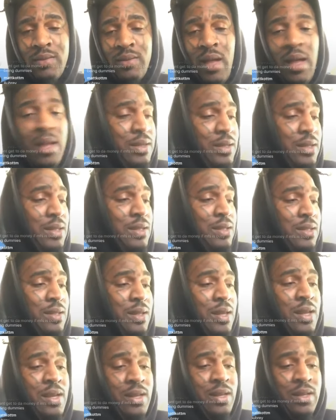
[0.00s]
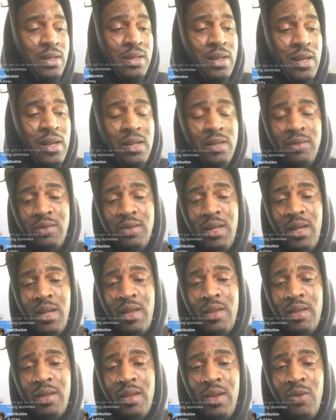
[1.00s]
I just did it
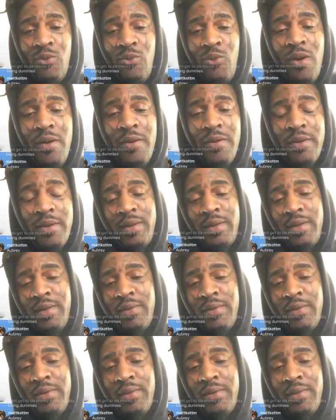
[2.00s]
yesterday. It worked.